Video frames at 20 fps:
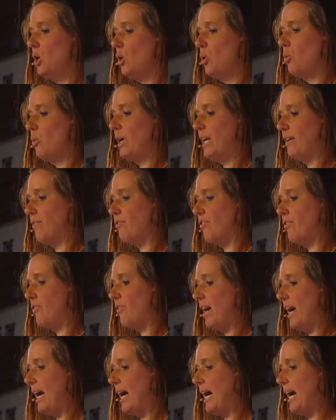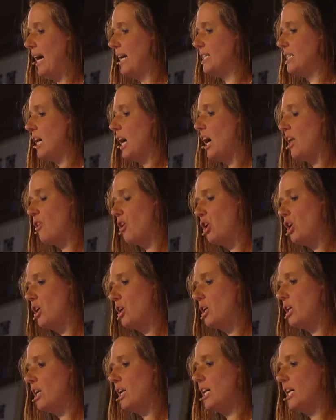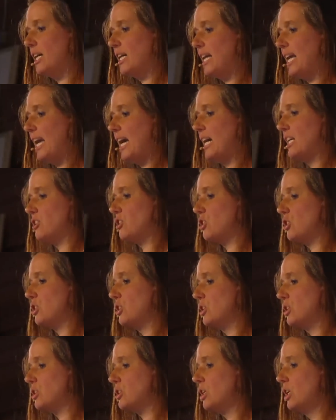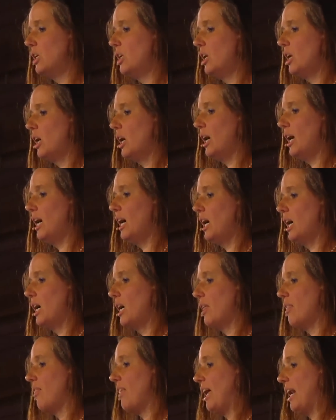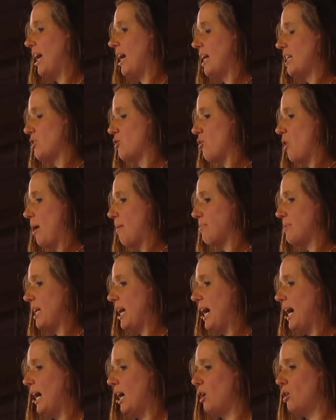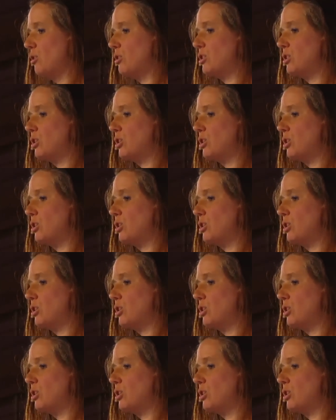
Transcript: We've had other cancers that had dropped out.